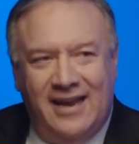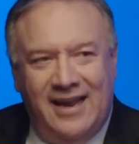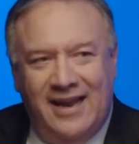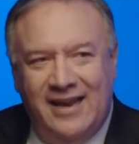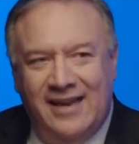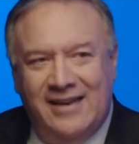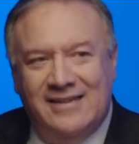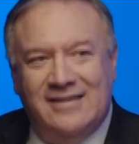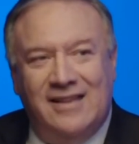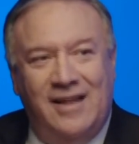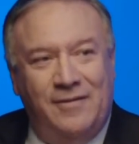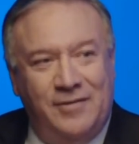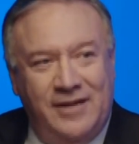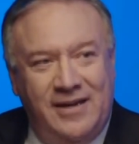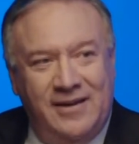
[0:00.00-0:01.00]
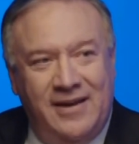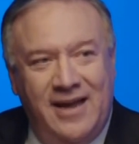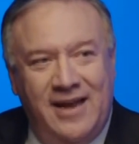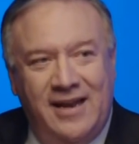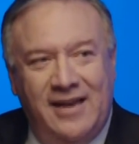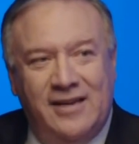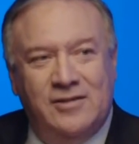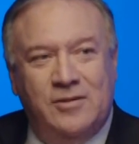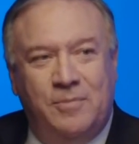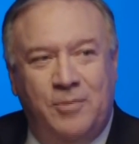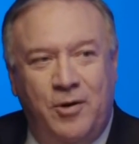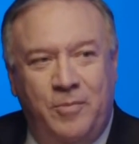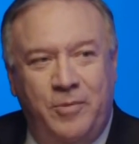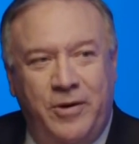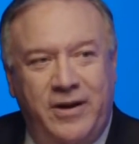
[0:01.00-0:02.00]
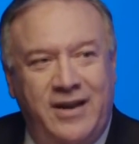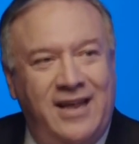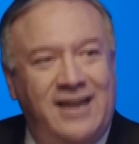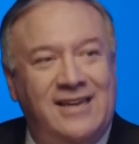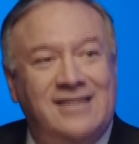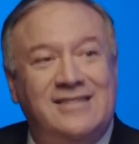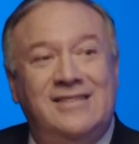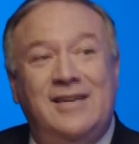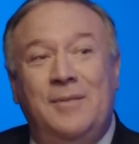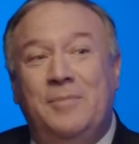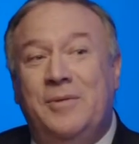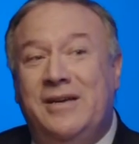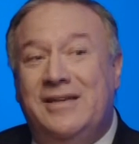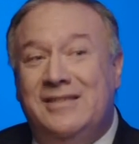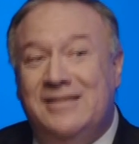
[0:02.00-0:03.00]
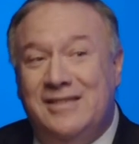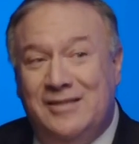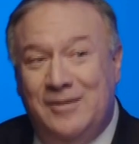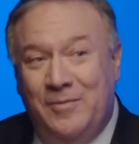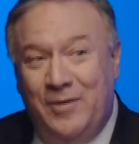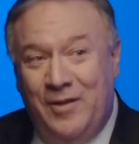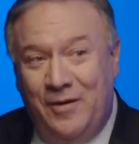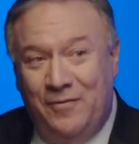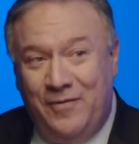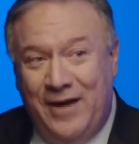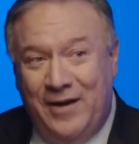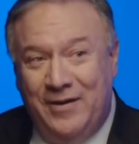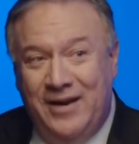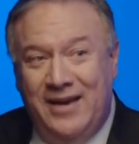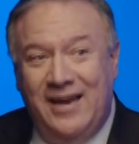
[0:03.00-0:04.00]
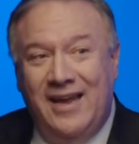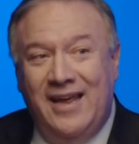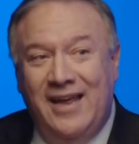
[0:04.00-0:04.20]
And it is lovely, and it is appropriate, and is deeply consistent with our founding.